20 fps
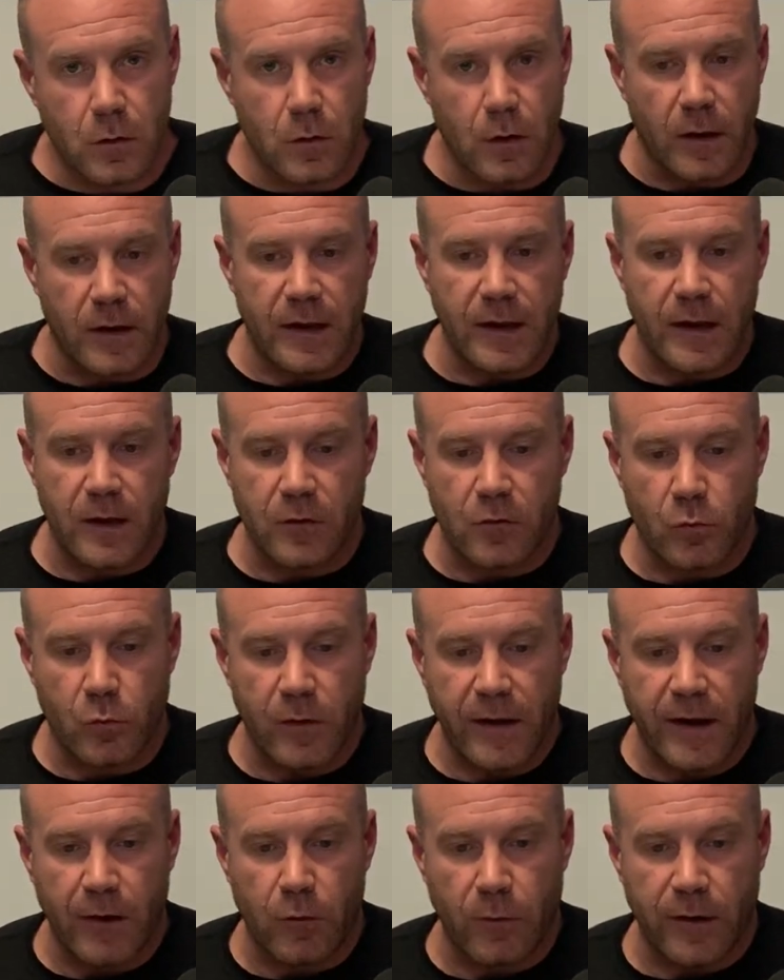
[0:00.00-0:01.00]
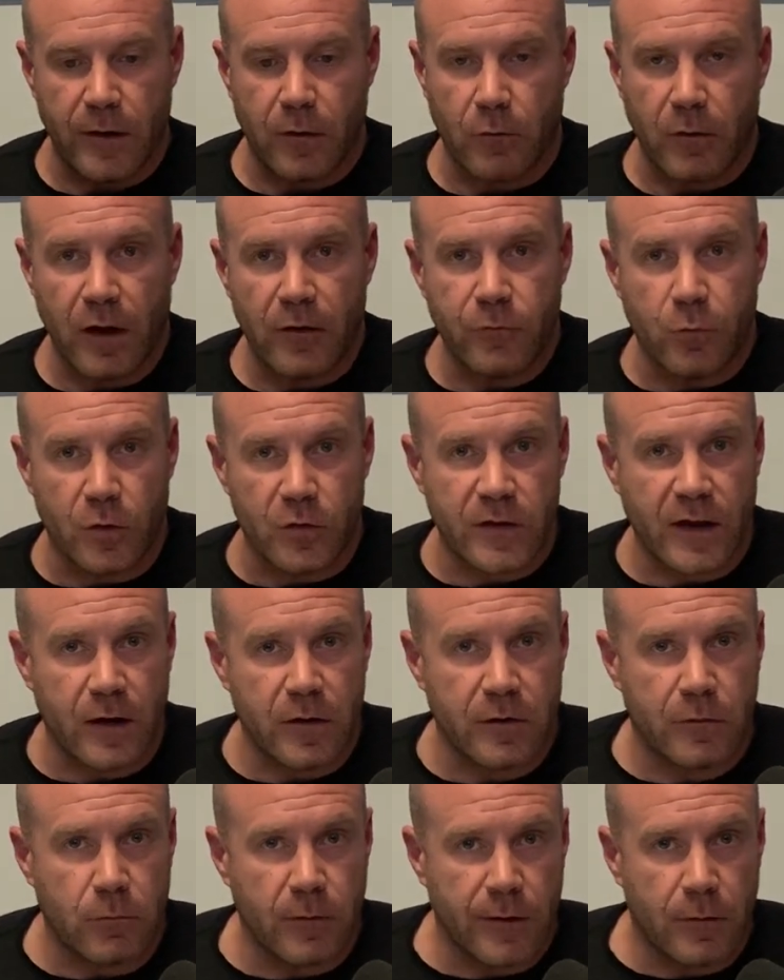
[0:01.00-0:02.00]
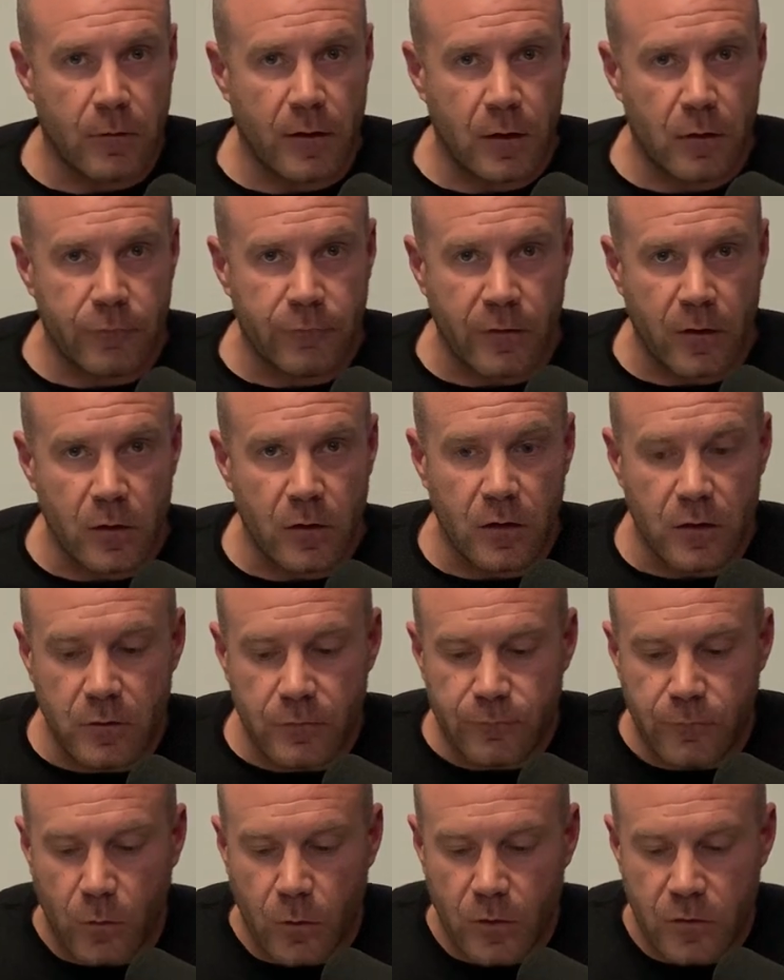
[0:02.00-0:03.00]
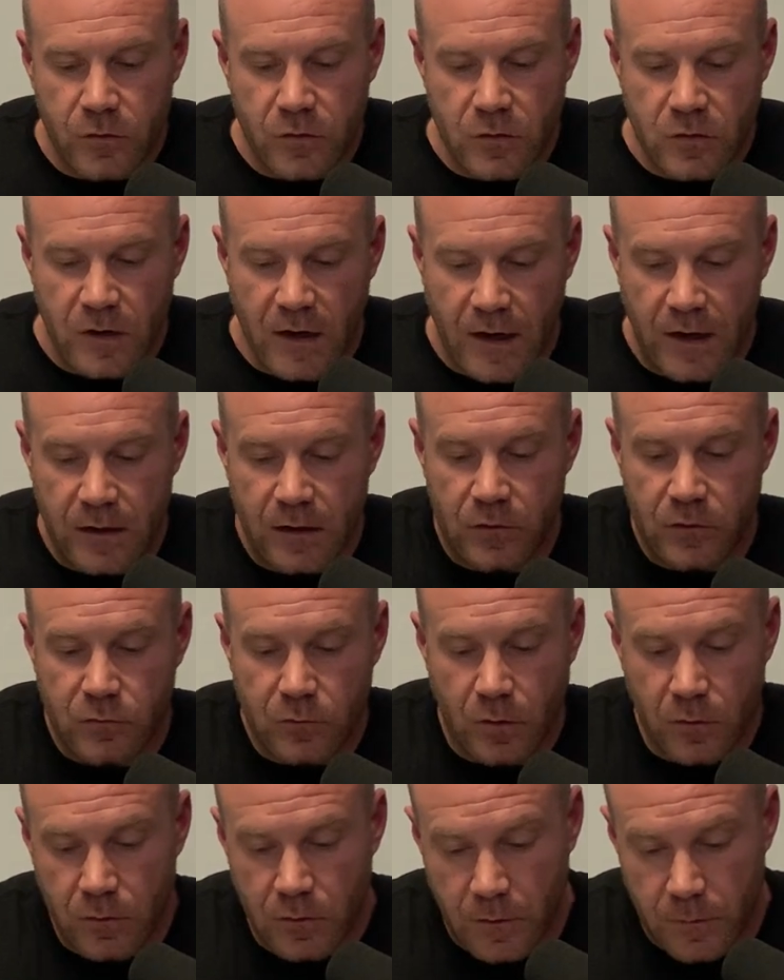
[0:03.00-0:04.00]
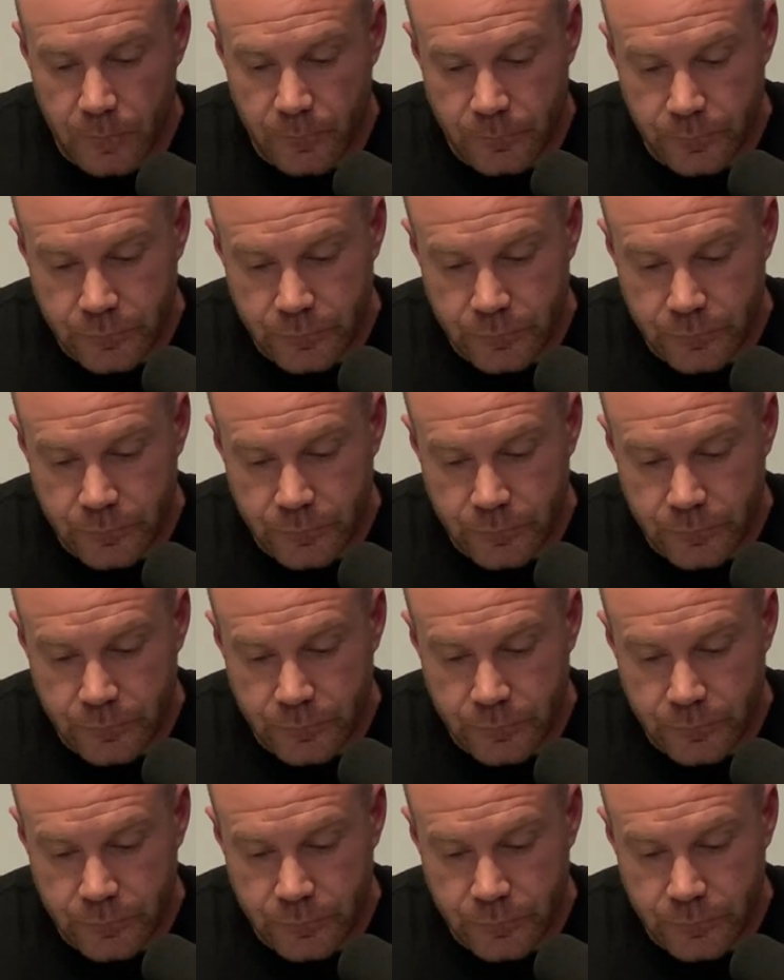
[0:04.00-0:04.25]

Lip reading: again, create greater ground force. How do you create greater force? You got to get stronger.